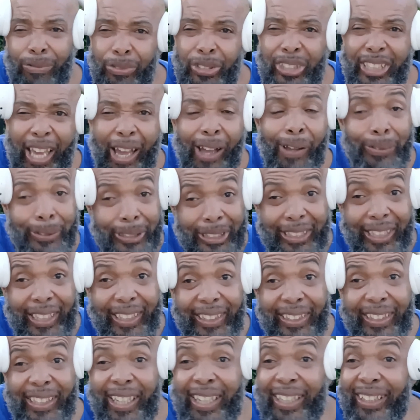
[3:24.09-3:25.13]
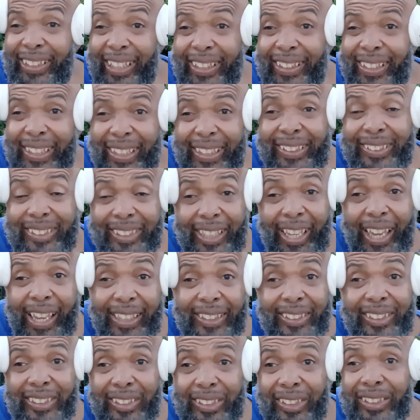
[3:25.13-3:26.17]
Y'all see that these
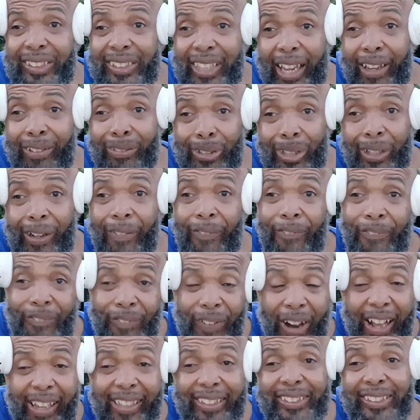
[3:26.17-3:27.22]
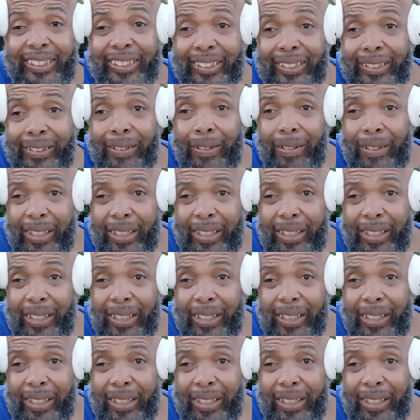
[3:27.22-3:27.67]
cats are just out there fighting